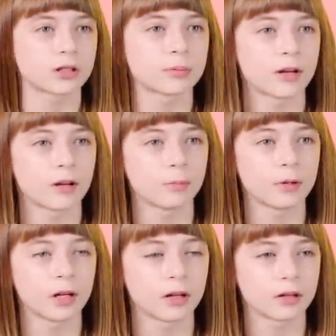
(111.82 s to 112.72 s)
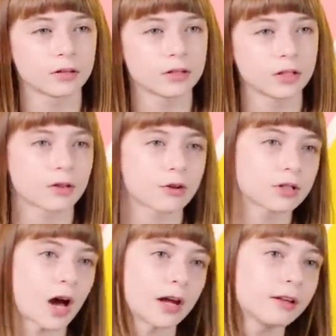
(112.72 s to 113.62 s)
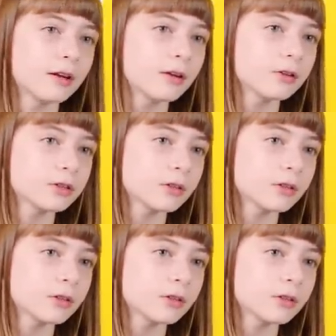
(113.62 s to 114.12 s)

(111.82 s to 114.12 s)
it's made out of bananas. Is there dye in it or